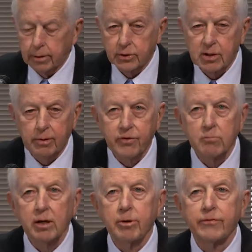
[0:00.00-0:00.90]
And some of you
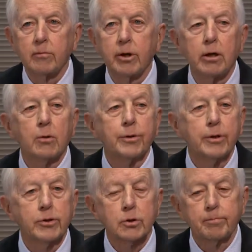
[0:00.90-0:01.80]
may be familiar with
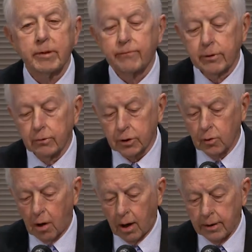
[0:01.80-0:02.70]
this, but for those
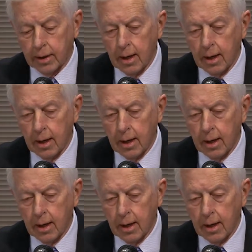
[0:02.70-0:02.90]
who aren't,